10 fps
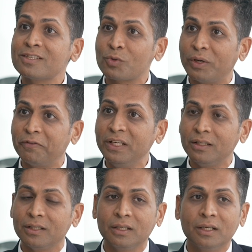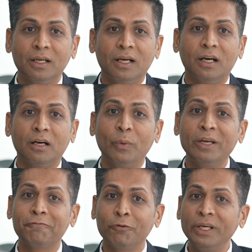square feet. Wow. When
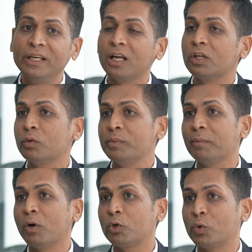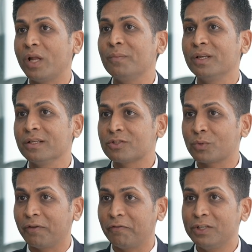fully done, it will be about 12 million
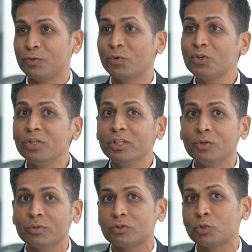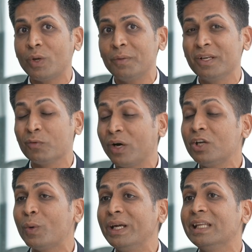square feet. So really huge. So 12 million,
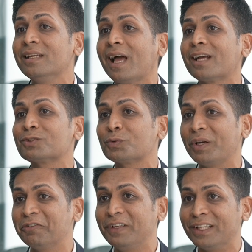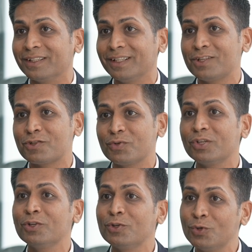120 lakh square feet. It's
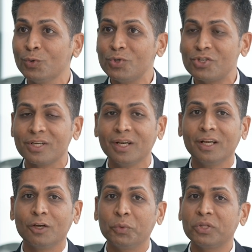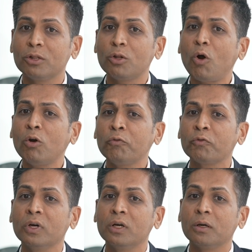really huge, with a lot of
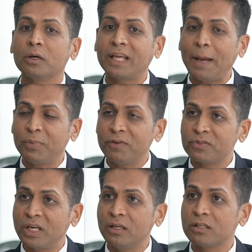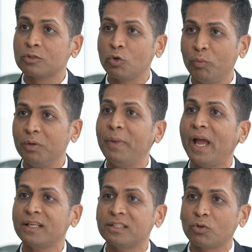captive centers, global
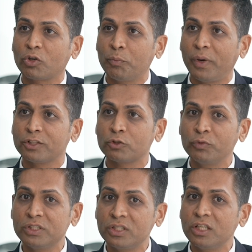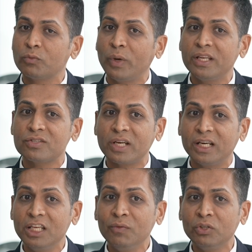banks as occupiers. So we see it very
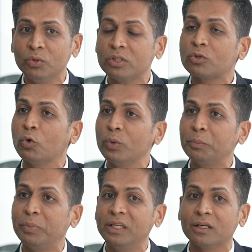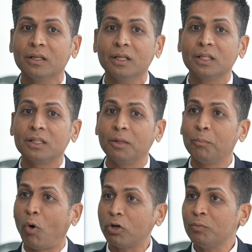steady. Even during the COVID period, the
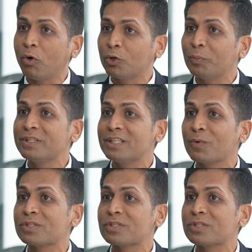bottom occupancy was